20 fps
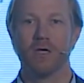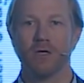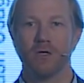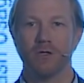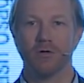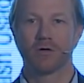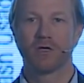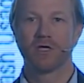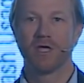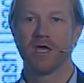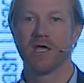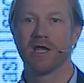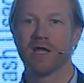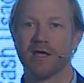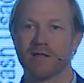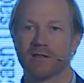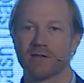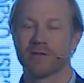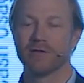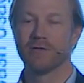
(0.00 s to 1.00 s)
You kill
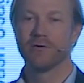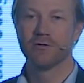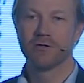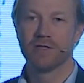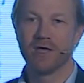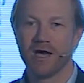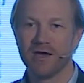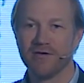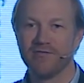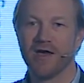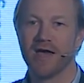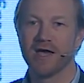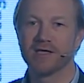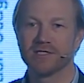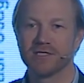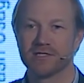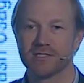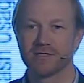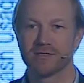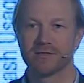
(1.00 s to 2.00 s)
it, you
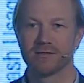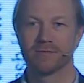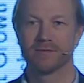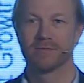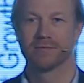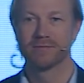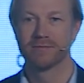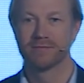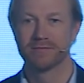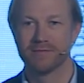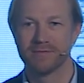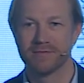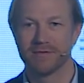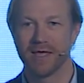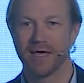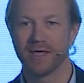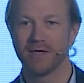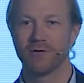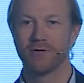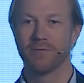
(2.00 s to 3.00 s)
divest.
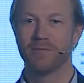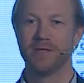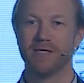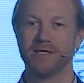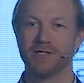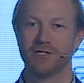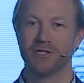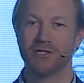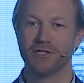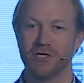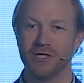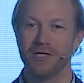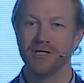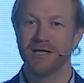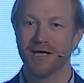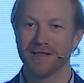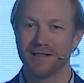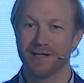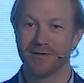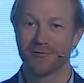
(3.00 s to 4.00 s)
Thank you, BCG.
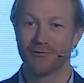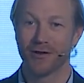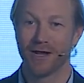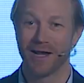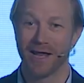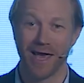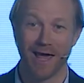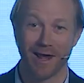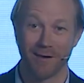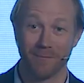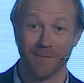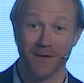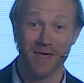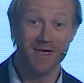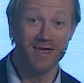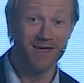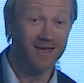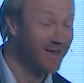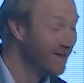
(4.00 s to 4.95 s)
That didn't really help me.